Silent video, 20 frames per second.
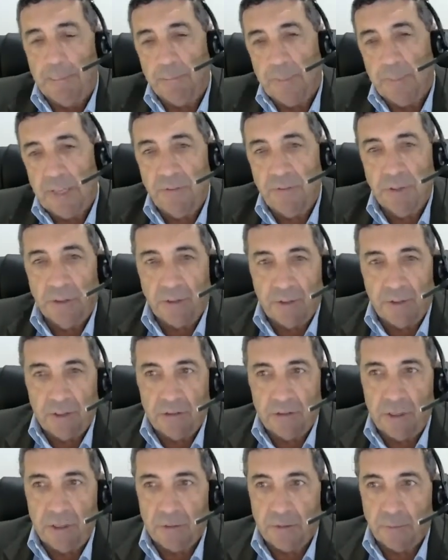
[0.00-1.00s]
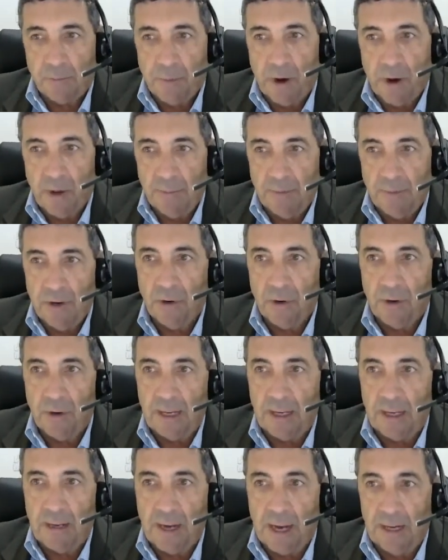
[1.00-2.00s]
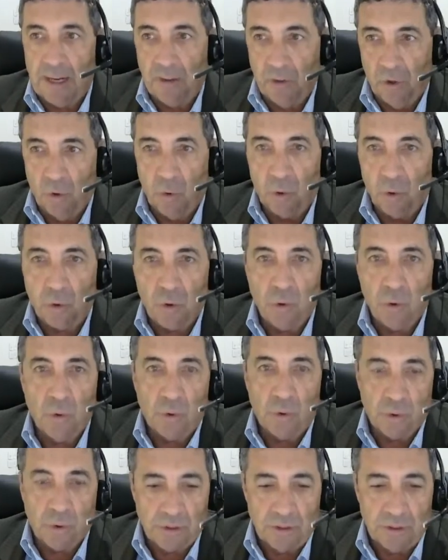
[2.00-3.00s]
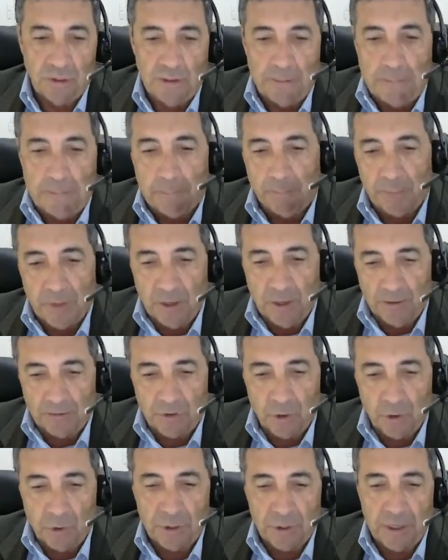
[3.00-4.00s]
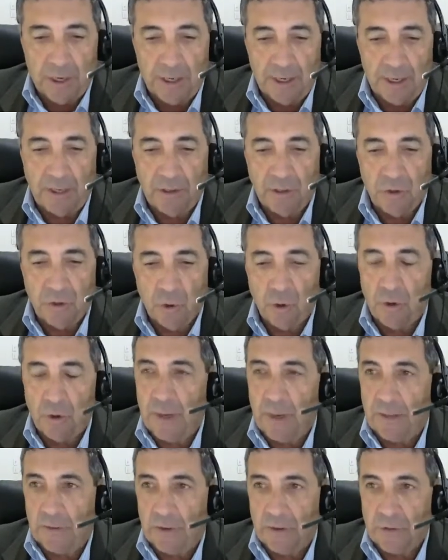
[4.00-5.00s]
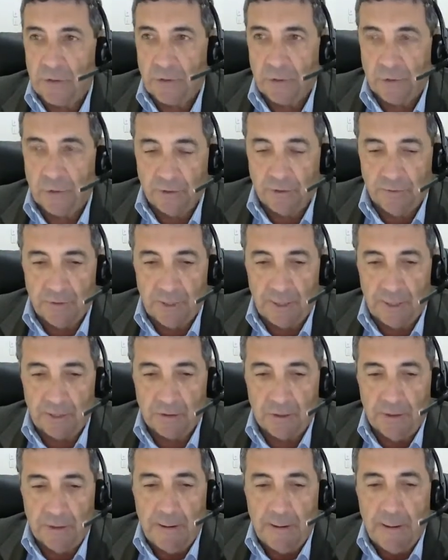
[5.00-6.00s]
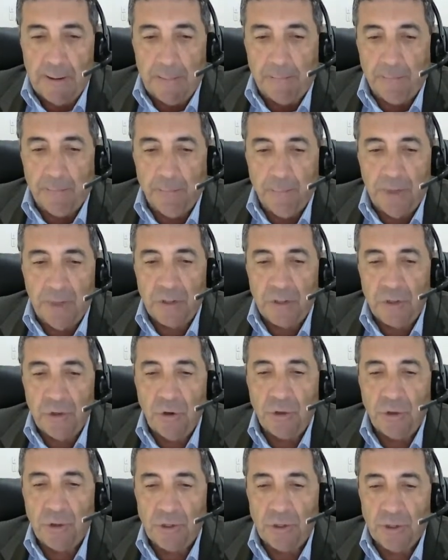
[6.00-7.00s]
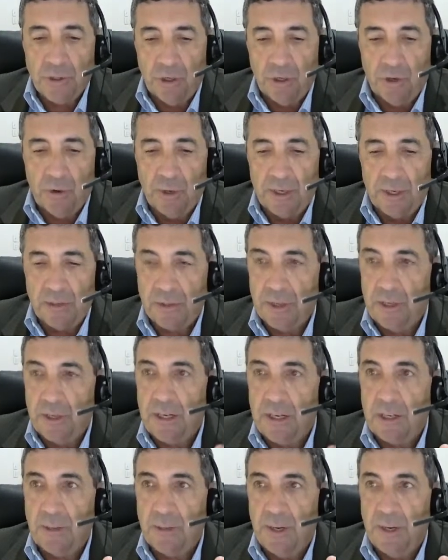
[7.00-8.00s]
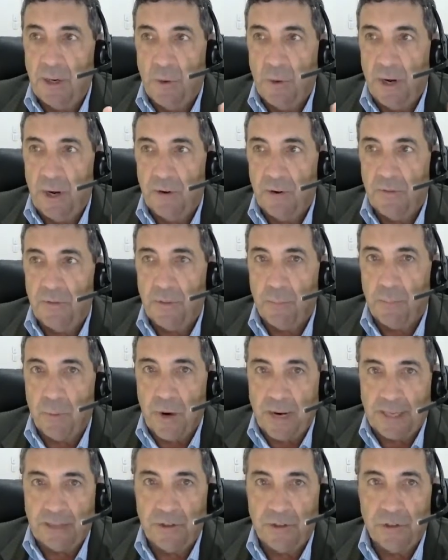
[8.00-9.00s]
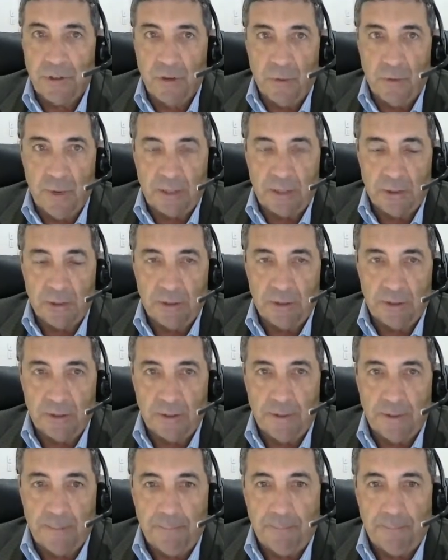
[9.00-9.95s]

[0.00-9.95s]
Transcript: Given that this is primarily a law course, of course, I need to talk about those sorts of things. But it's not just the lawyers that need to be aware of the practice directions.